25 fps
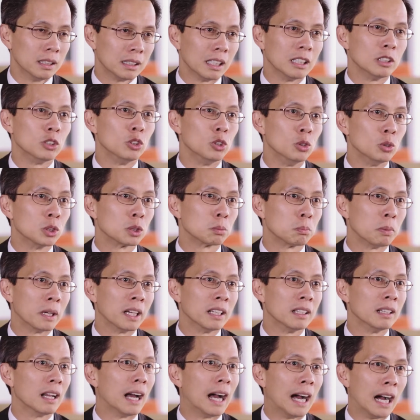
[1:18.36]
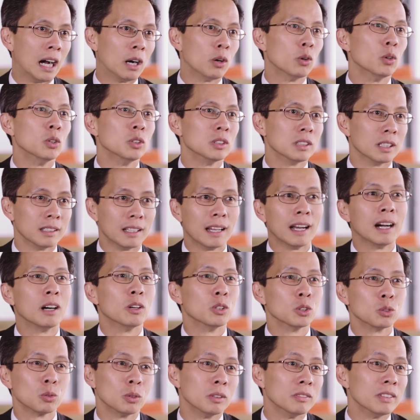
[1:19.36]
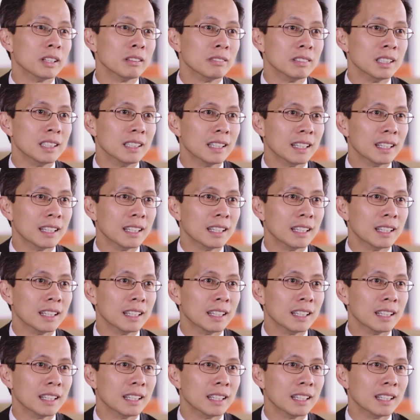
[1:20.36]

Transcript: that you spend hours and hours with every